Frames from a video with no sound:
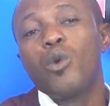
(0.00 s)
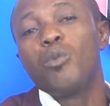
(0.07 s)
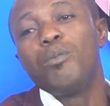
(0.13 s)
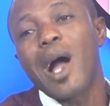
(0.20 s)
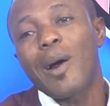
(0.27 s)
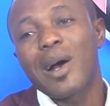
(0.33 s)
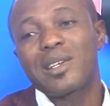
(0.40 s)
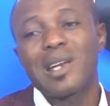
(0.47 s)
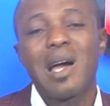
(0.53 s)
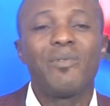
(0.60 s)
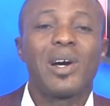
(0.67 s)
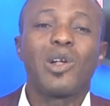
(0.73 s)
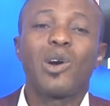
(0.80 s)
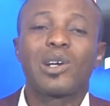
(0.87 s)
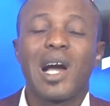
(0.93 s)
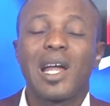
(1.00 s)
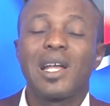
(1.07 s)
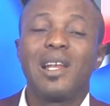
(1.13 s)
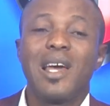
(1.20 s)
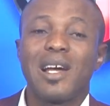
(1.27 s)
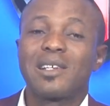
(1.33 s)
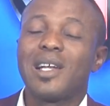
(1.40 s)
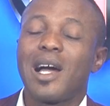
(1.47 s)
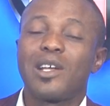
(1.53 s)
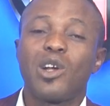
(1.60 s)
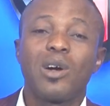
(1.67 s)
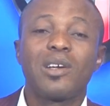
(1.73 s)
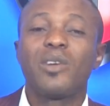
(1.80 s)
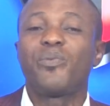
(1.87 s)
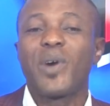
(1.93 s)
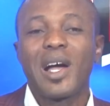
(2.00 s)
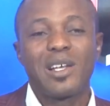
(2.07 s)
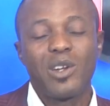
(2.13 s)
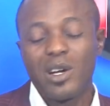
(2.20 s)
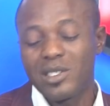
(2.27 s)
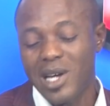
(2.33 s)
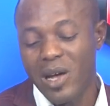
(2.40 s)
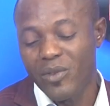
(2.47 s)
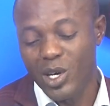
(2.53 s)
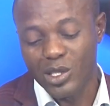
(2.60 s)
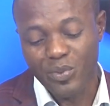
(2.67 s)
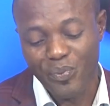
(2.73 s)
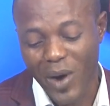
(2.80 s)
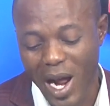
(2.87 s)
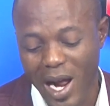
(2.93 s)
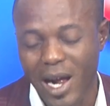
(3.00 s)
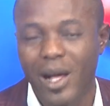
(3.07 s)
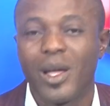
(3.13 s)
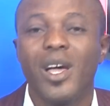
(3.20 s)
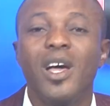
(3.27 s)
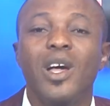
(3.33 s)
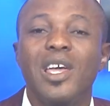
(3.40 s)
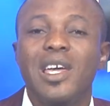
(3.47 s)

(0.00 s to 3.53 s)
Our driver don't carry leg now. In fact, he don't drive us far.